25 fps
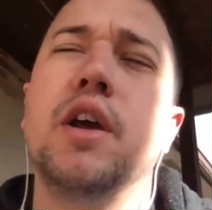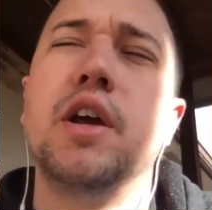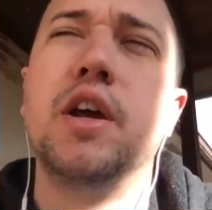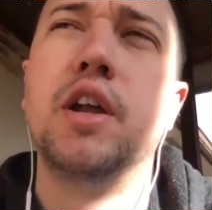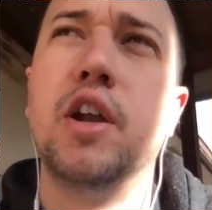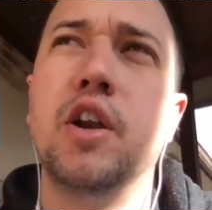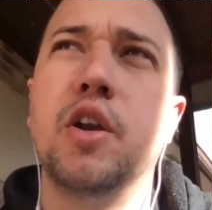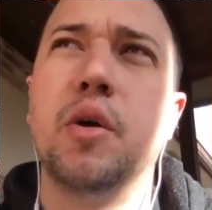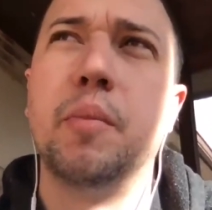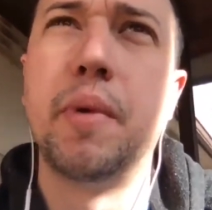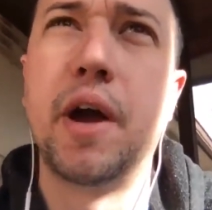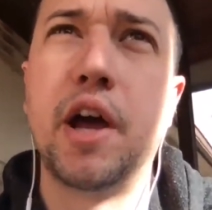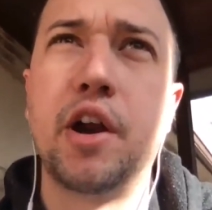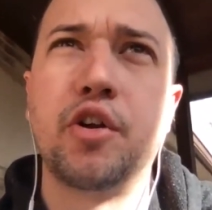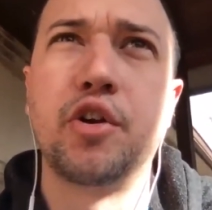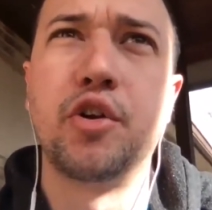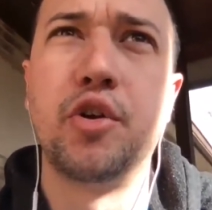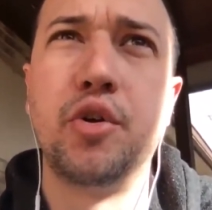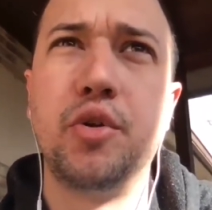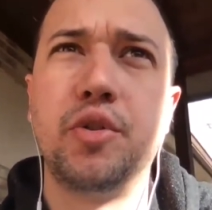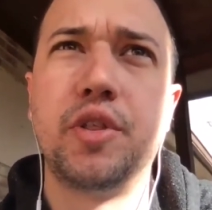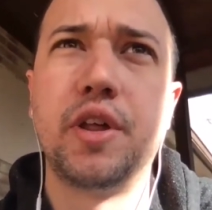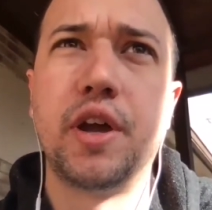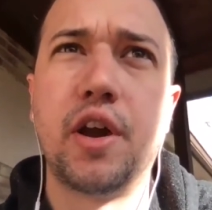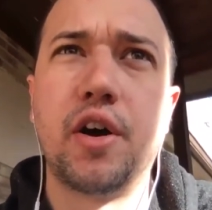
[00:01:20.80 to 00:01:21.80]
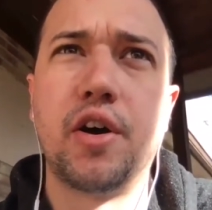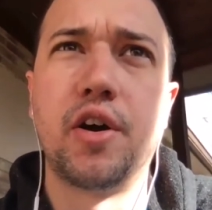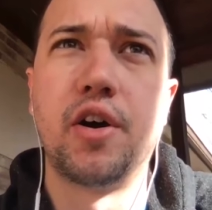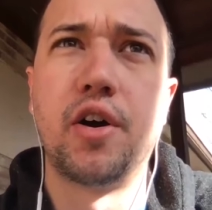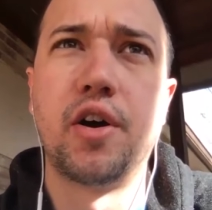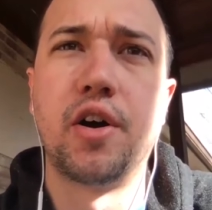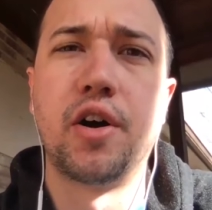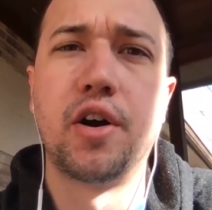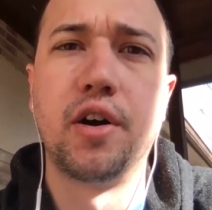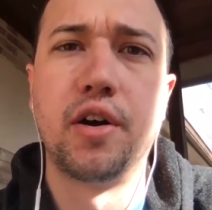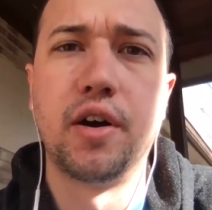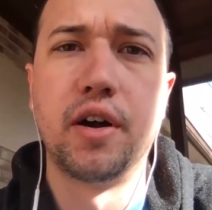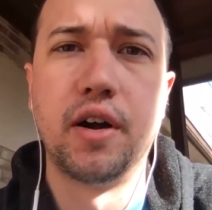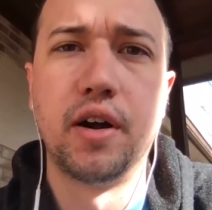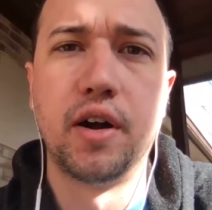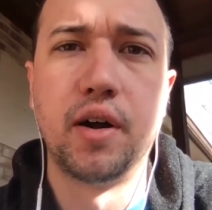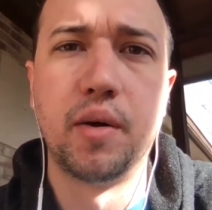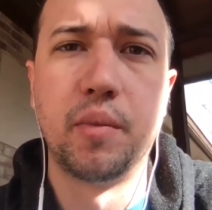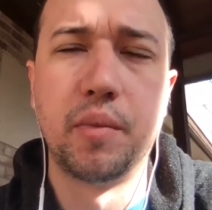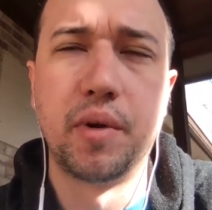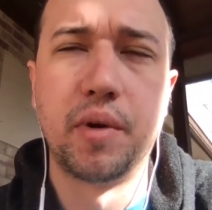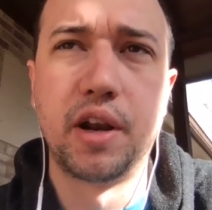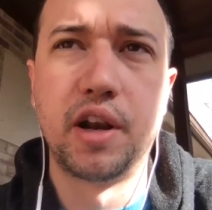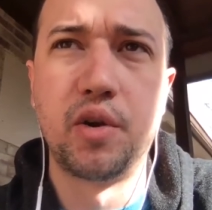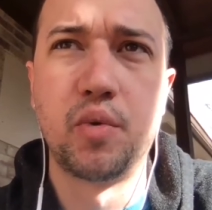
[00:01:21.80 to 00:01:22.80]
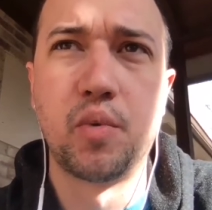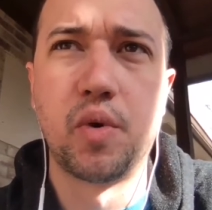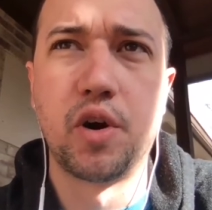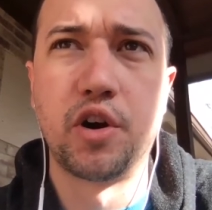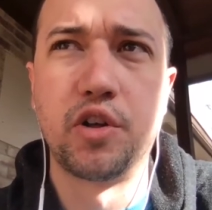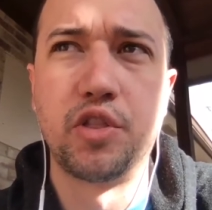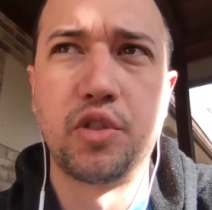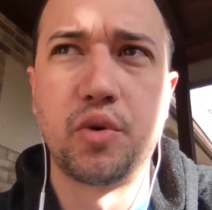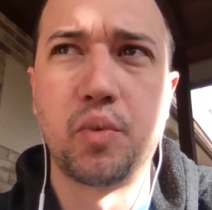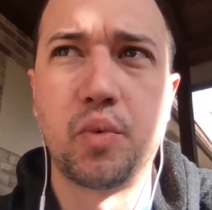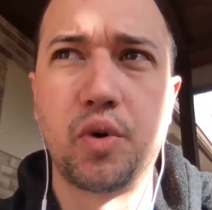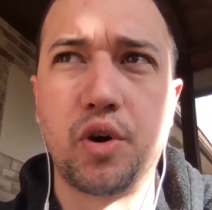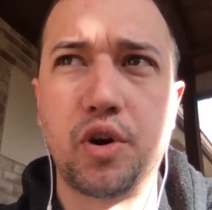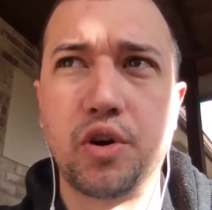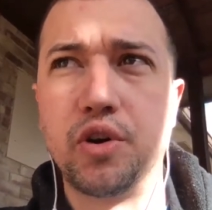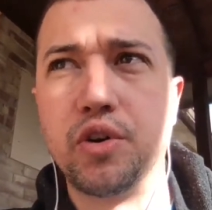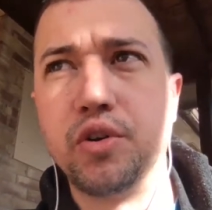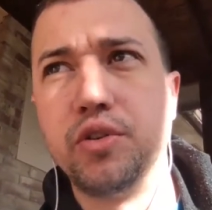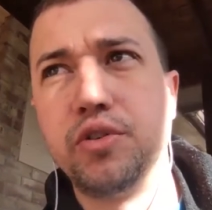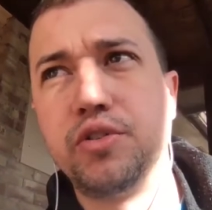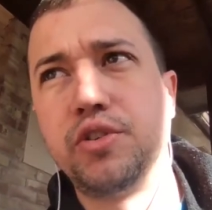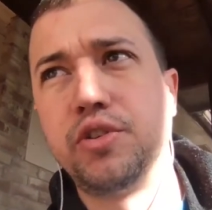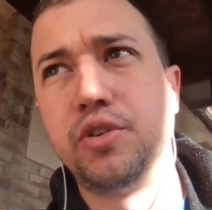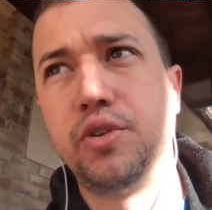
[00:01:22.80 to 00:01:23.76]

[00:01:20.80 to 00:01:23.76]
no matter who they are, anywhere in the world,